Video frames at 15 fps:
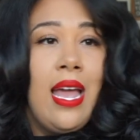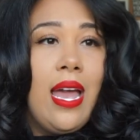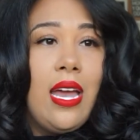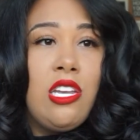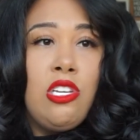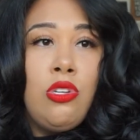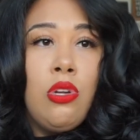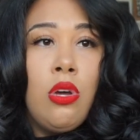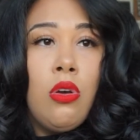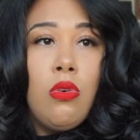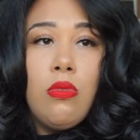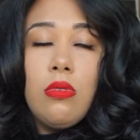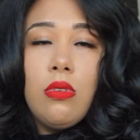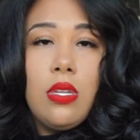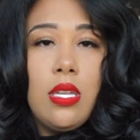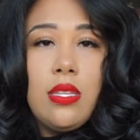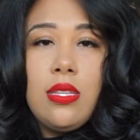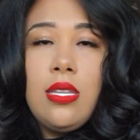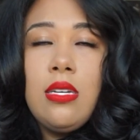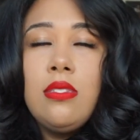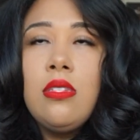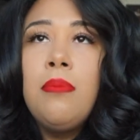And you know,
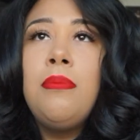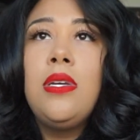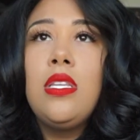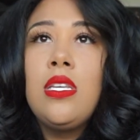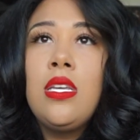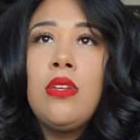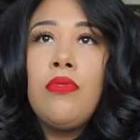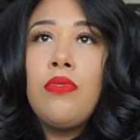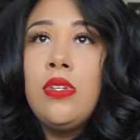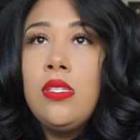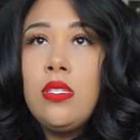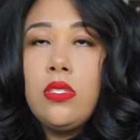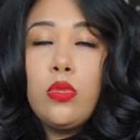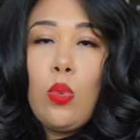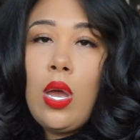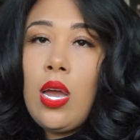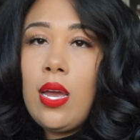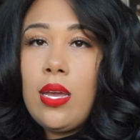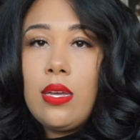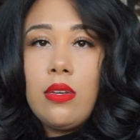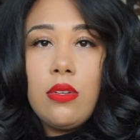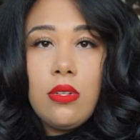there's a million reasons
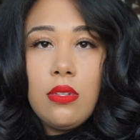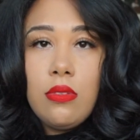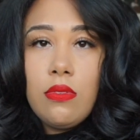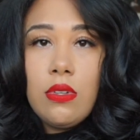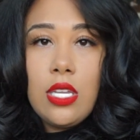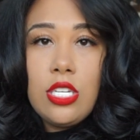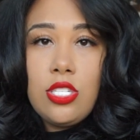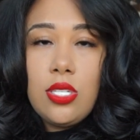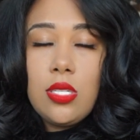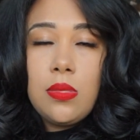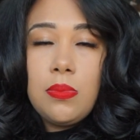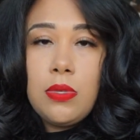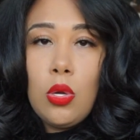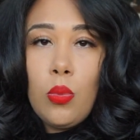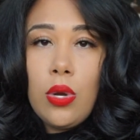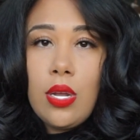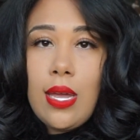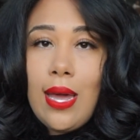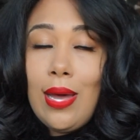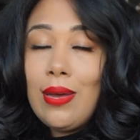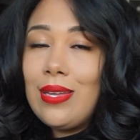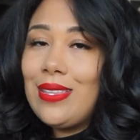why relationships don't work
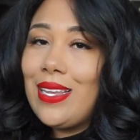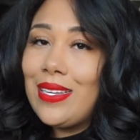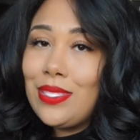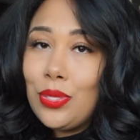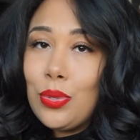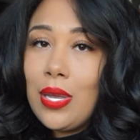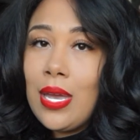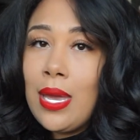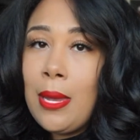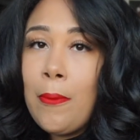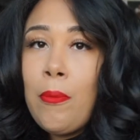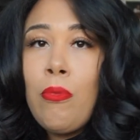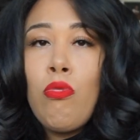out, and that's okay.